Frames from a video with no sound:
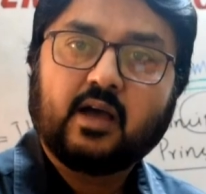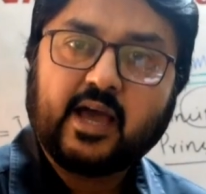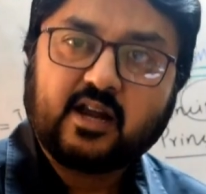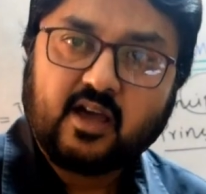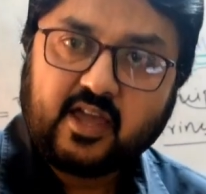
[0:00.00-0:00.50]

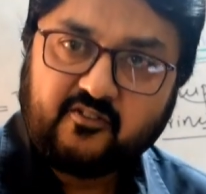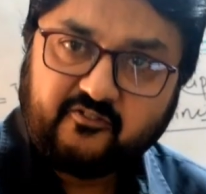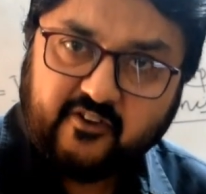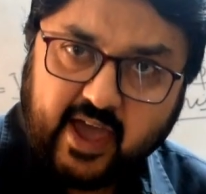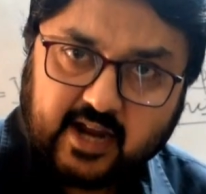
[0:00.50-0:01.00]
an
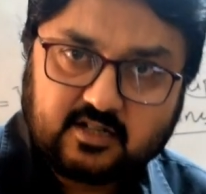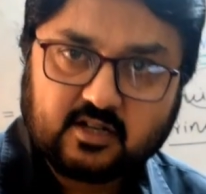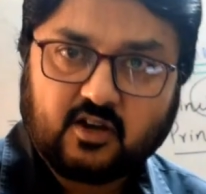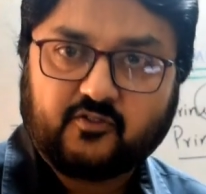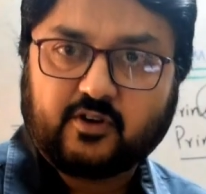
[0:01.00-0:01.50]
effect
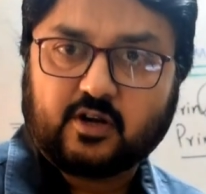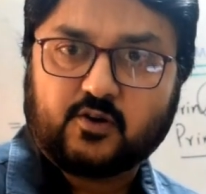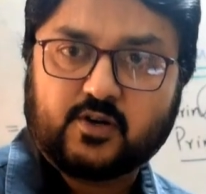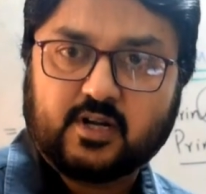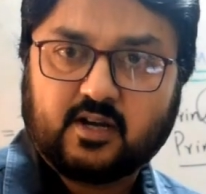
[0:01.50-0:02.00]
of
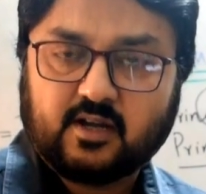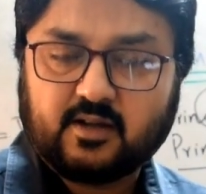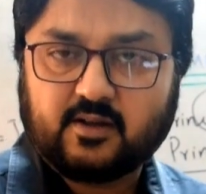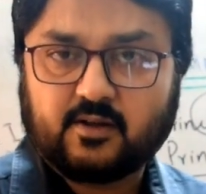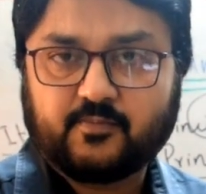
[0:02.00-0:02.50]

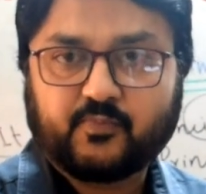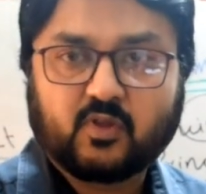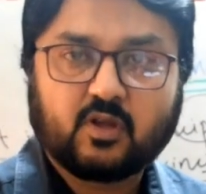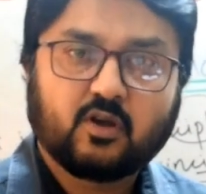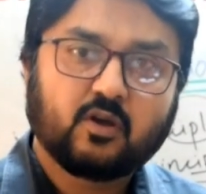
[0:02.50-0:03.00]
Corona
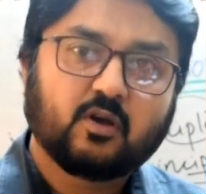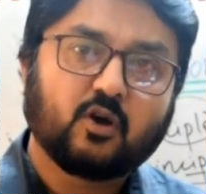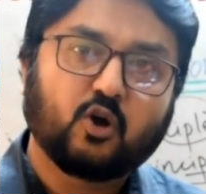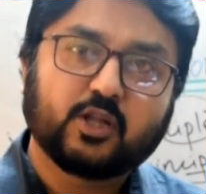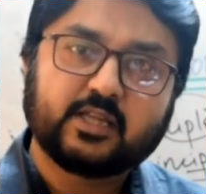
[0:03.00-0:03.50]

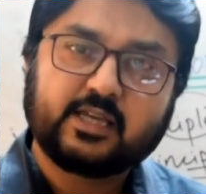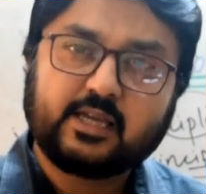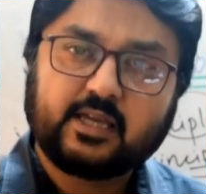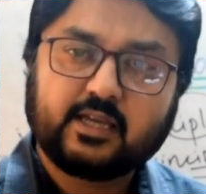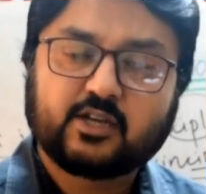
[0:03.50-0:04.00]
on
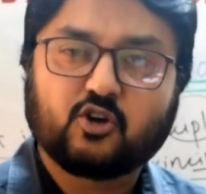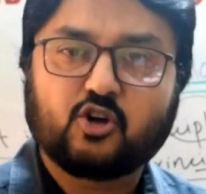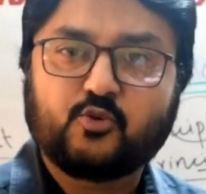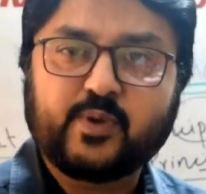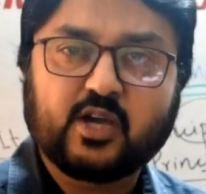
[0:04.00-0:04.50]
the
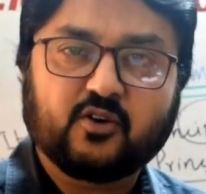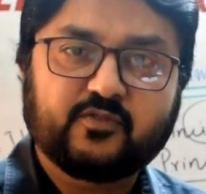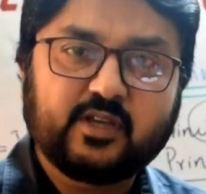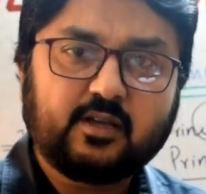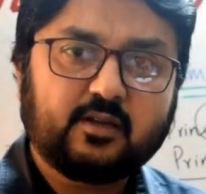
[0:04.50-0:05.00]
economy of
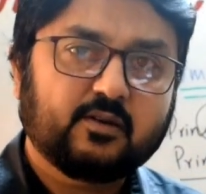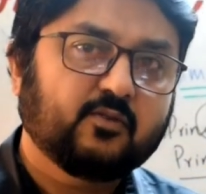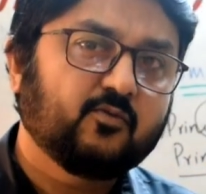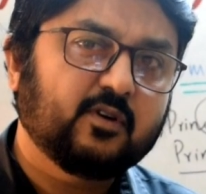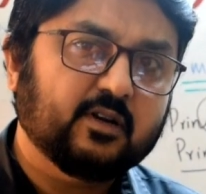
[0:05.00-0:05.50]
the
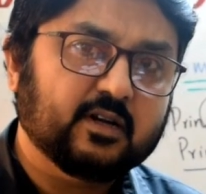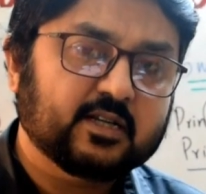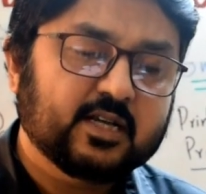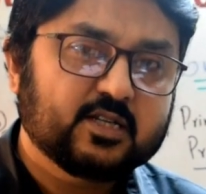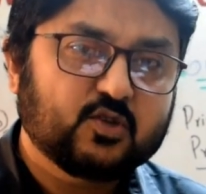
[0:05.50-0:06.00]
world.
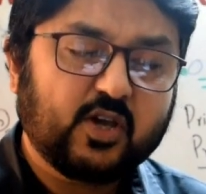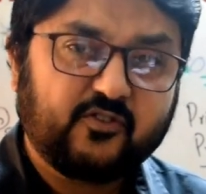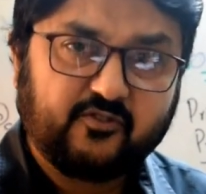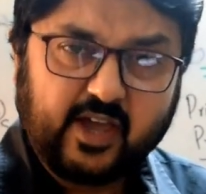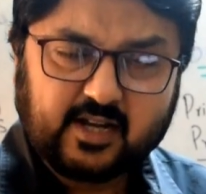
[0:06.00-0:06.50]
So
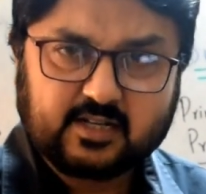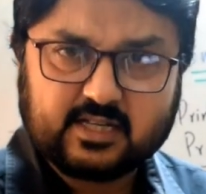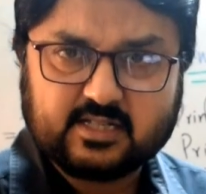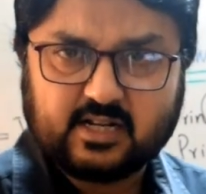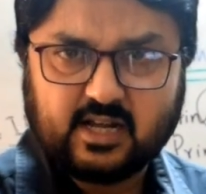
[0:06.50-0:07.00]
effect
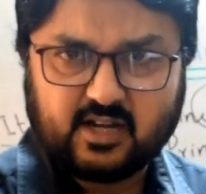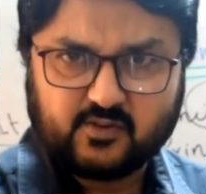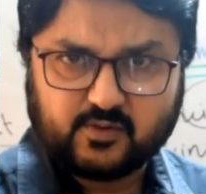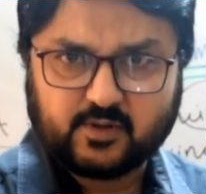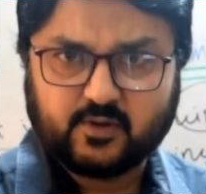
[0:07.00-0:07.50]
is a noun.
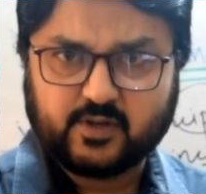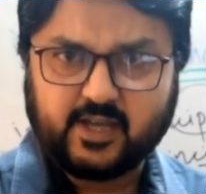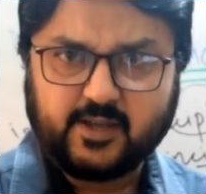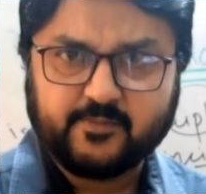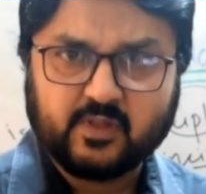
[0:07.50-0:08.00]

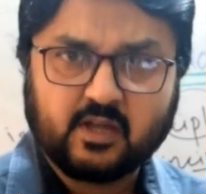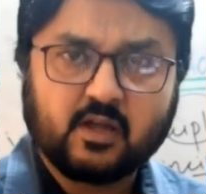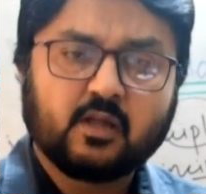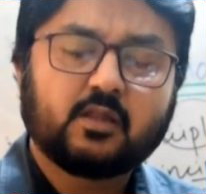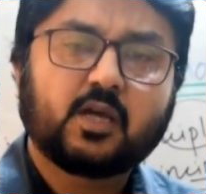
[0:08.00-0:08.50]
Okay,
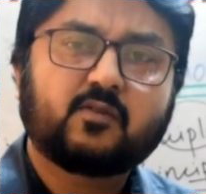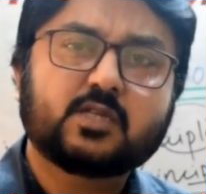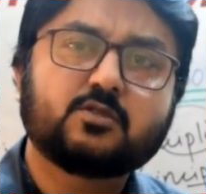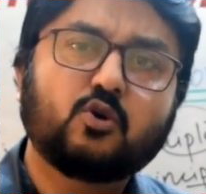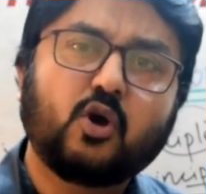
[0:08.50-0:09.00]
there was
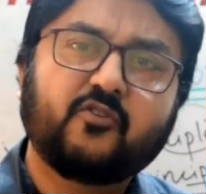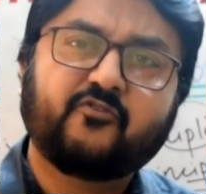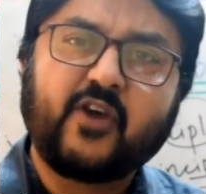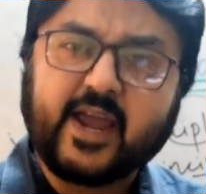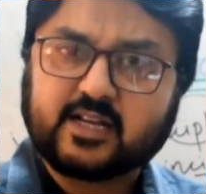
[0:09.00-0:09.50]
no
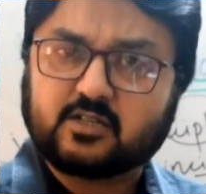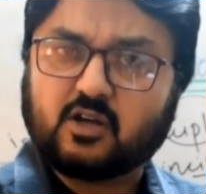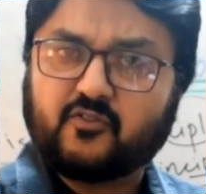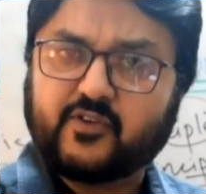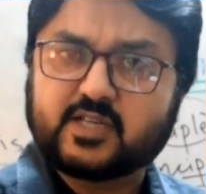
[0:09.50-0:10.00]
effect
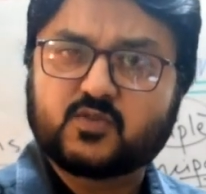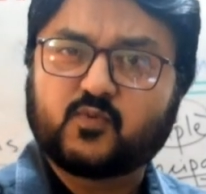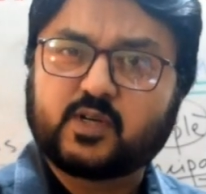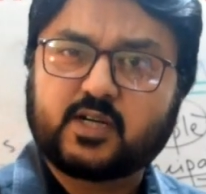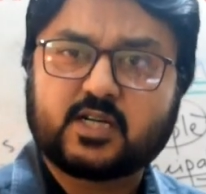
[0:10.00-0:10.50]
of his
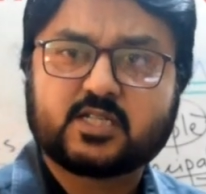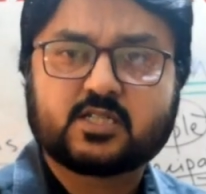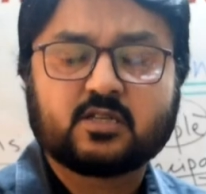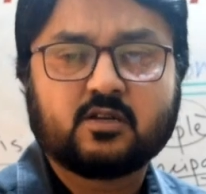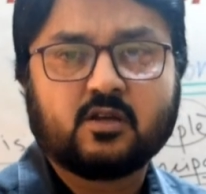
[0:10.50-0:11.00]

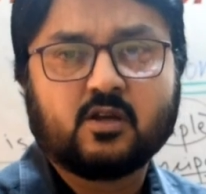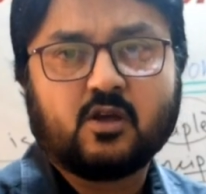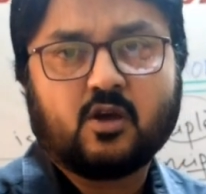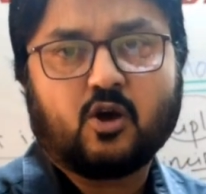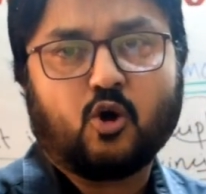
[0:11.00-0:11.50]
words
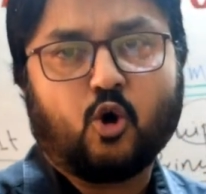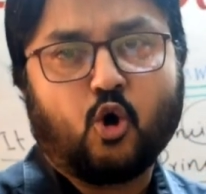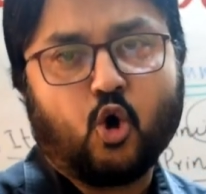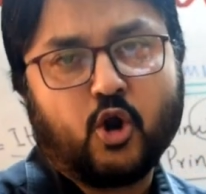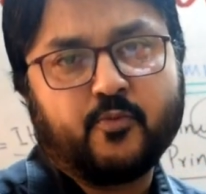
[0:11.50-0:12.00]

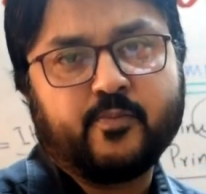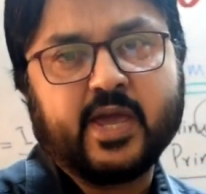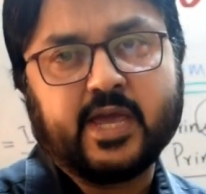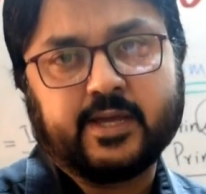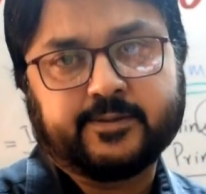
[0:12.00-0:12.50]
on me.